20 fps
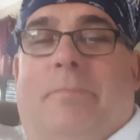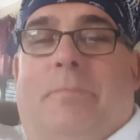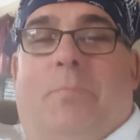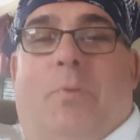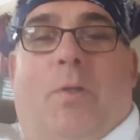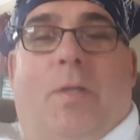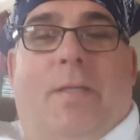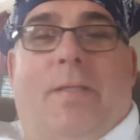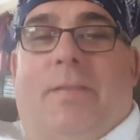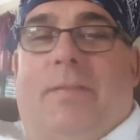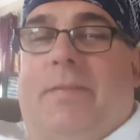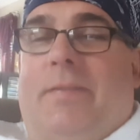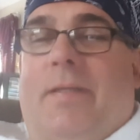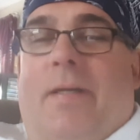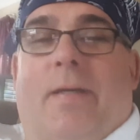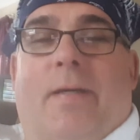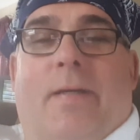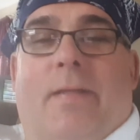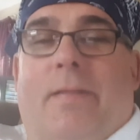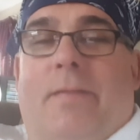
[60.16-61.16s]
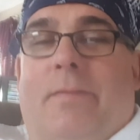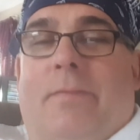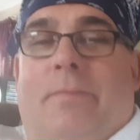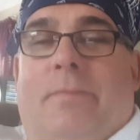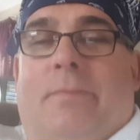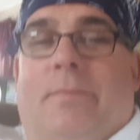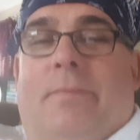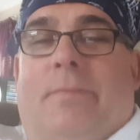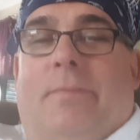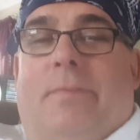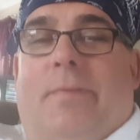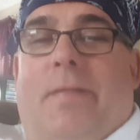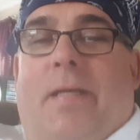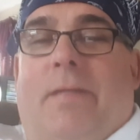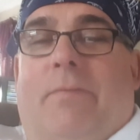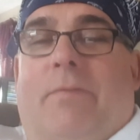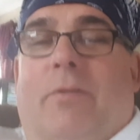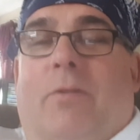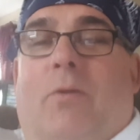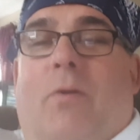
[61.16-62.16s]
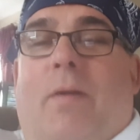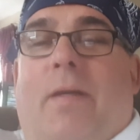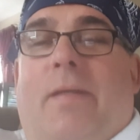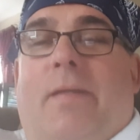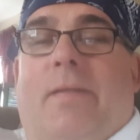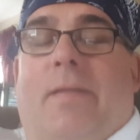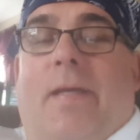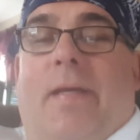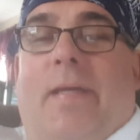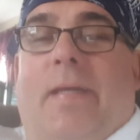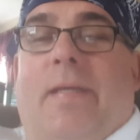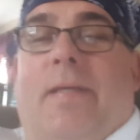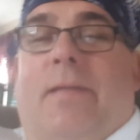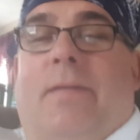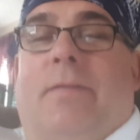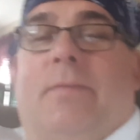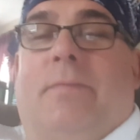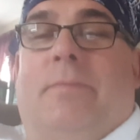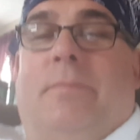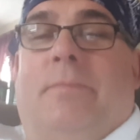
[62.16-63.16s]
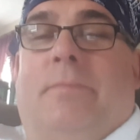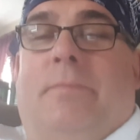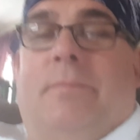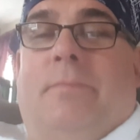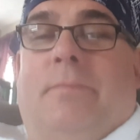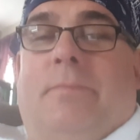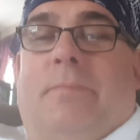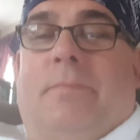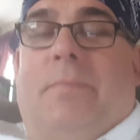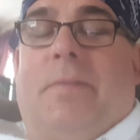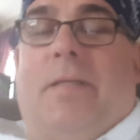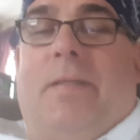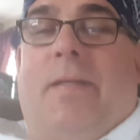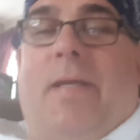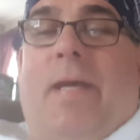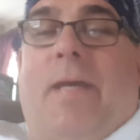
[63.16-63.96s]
Praise God. Have a great day and